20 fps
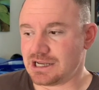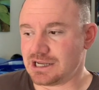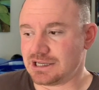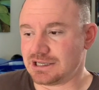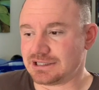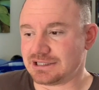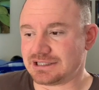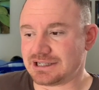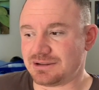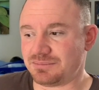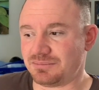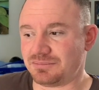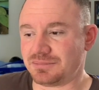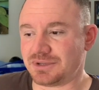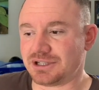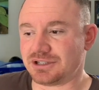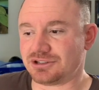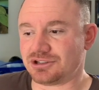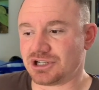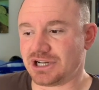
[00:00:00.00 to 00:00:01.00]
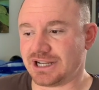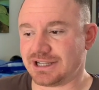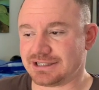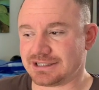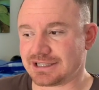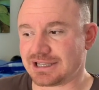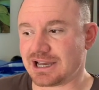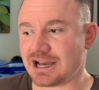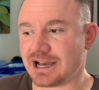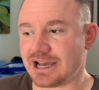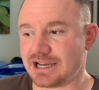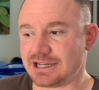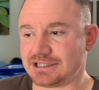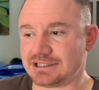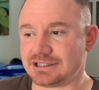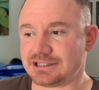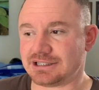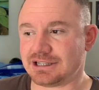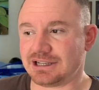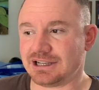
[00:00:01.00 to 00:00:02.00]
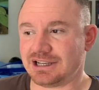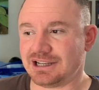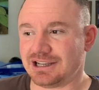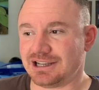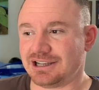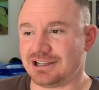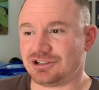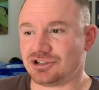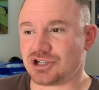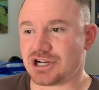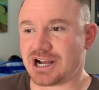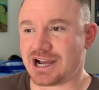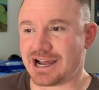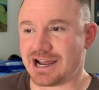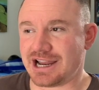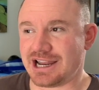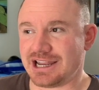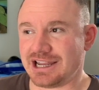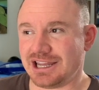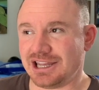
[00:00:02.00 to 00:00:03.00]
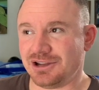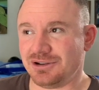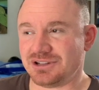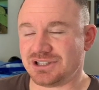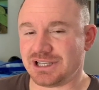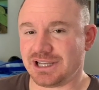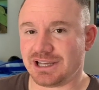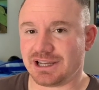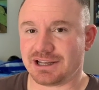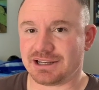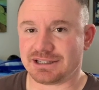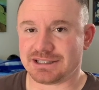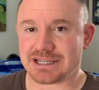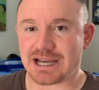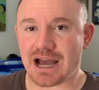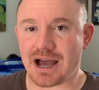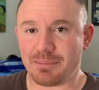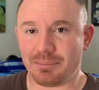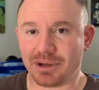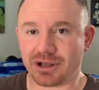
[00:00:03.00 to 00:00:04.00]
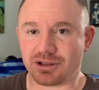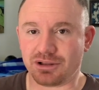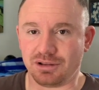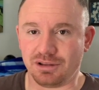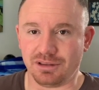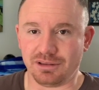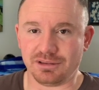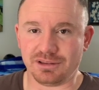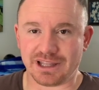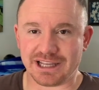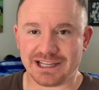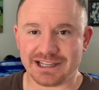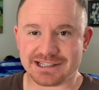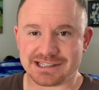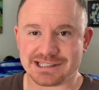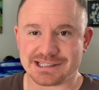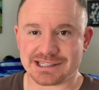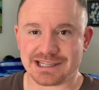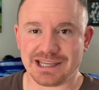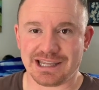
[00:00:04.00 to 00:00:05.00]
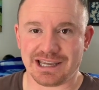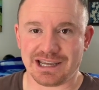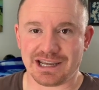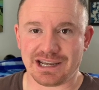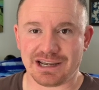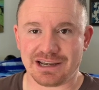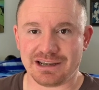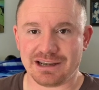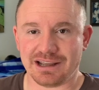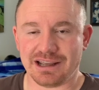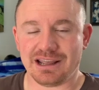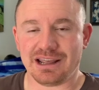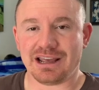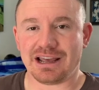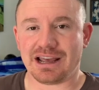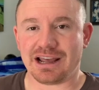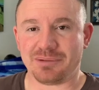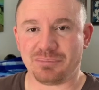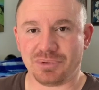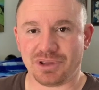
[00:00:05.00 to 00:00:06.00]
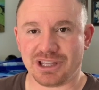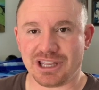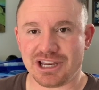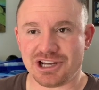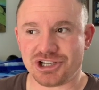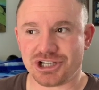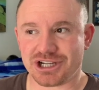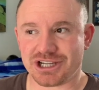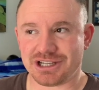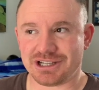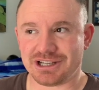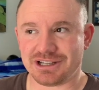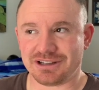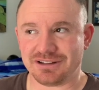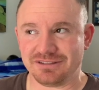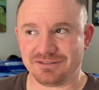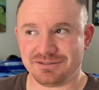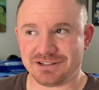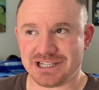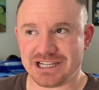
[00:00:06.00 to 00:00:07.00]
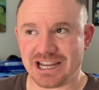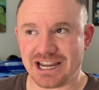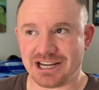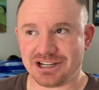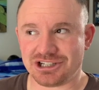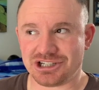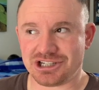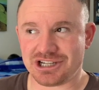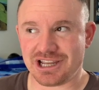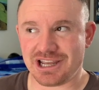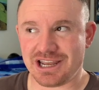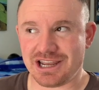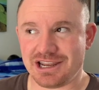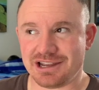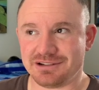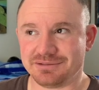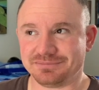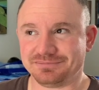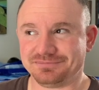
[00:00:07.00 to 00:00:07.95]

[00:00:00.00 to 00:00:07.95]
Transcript: some trans guys try using topical, like a skin application of DHT